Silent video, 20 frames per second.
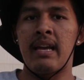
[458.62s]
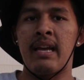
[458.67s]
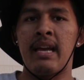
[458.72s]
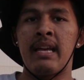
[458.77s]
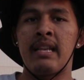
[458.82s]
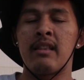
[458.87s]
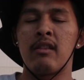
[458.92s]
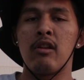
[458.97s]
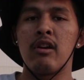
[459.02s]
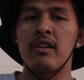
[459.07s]

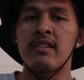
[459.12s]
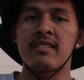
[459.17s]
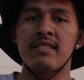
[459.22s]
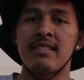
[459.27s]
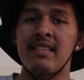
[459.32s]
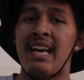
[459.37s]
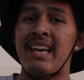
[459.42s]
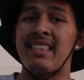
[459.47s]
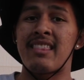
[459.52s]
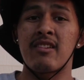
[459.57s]
It
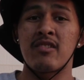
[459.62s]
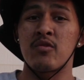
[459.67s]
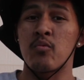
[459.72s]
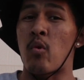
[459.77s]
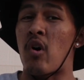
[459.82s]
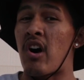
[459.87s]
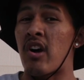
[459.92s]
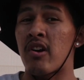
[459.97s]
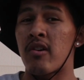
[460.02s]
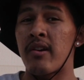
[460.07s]
looks like there's
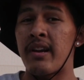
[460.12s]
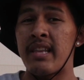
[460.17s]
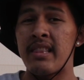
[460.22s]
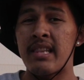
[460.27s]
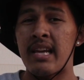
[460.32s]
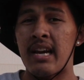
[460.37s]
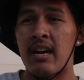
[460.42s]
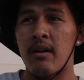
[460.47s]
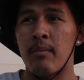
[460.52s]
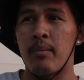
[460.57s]
water
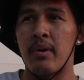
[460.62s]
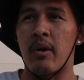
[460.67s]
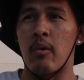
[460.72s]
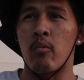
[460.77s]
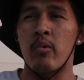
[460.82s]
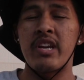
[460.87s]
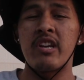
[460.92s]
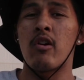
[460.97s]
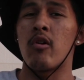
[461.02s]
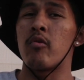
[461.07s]
in there,
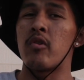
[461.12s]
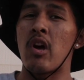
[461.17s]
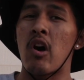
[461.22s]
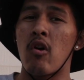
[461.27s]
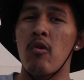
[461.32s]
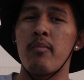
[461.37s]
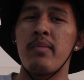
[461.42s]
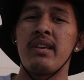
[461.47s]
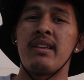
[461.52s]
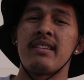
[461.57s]
but we don't
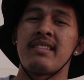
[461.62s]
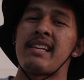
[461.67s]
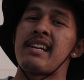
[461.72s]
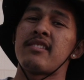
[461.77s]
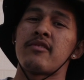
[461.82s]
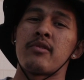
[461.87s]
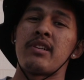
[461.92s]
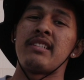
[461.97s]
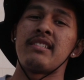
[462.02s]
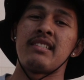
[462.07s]
know because
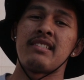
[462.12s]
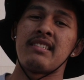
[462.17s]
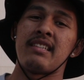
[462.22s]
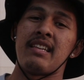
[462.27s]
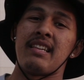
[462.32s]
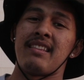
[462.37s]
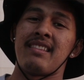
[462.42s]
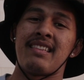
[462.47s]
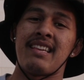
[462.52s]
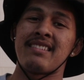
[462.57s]
x-rays
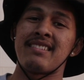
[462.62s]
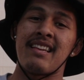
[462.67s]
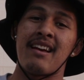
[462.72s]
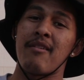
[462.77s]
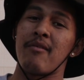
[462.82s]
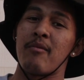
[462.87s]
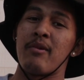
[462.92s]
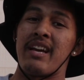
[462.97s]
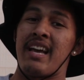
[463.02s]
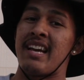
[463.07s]
that's
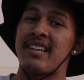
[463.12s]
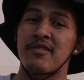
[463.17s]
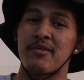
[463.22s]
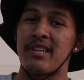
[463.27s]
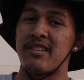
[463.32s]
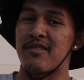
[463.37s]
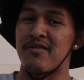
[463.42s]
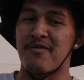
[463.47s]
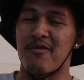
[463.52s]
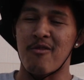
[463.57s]
not what
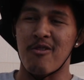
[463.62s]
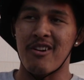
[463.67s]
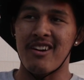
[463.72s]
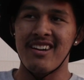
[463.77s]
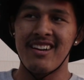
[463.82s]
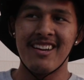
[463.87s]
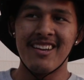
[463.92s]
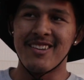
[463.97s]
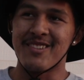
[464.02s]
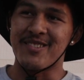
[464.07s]
x-rays are for.
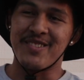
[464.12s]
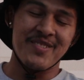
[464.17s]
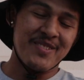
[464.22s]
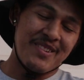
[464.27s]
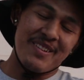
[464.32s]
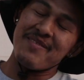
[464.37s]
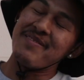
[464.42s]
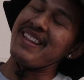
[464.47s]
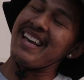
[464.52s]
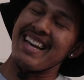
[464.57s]

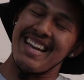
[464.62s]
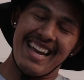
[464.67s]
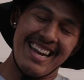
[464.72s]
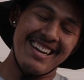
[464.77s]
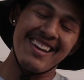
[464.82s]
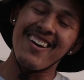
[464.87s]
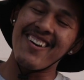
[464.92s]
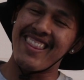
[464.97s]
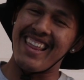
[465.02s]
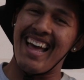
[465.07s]
So I'm like, I
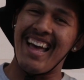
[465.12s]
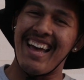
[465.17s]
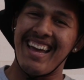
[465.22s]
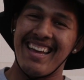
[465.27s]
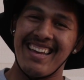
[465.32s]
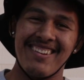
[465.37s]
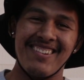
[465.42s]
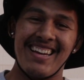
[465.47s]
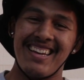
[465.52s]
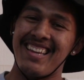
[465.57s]
know
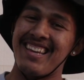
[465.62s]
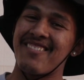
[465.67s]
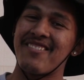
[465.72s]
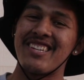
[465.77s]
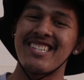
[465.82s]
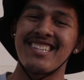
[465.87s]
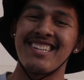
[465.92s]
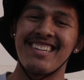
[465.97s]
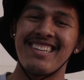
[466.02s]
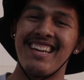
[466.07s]
that, like
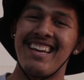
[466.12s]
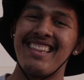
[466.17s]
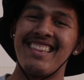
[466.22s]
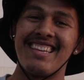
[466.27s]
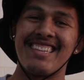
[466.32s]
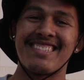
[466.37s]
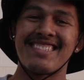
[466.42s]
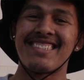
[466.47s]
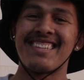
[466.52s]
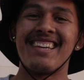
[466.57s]
we should have
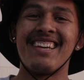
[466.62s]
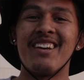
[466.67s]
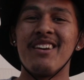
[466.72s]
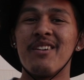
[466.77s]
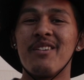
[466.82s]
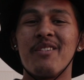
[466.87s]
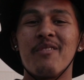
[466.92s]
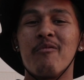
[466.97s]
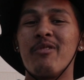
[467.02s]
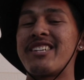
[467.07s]

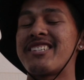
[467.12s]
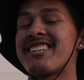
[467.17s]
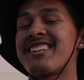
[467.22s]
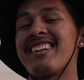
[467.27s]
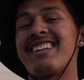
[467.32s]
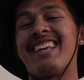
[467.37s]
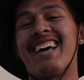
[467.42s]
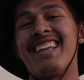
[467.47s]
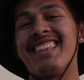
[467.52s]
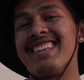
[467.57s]

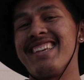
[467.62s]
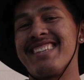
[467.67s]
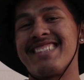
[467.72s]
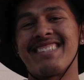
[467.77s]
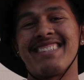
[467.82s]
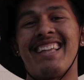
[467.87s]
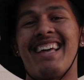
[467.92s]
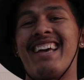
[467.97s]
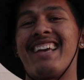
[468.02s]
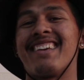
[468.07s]
done
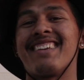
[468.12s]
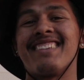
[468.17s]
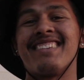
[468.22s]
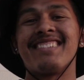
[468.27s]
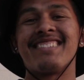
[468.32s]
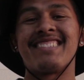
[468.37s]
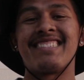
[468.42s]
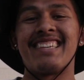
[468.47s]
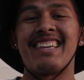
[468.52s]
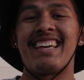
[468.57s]
this
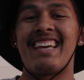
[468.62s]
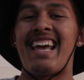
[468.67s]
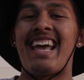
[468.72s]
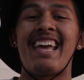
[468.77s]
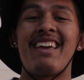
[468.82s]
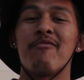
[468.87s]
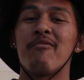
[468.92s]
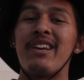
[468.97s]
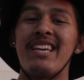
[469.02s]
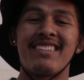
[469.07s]
like
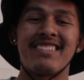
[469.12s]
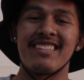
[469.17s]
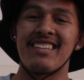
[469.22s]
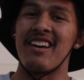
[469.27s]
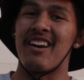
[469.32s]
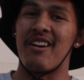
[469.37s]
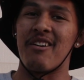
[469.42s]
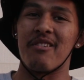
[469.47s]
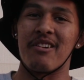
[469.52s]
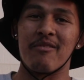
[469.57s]
8 weeks
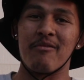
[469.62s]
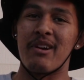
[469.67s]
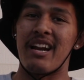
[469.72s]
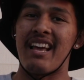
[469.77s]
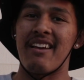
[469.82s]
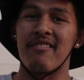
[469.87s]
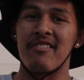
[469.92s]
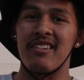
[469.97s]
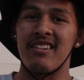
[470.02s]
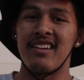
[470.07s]
ago or
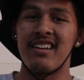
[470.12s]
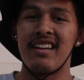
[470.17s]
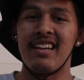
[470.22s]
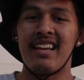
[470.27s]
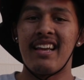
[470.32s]
whatever.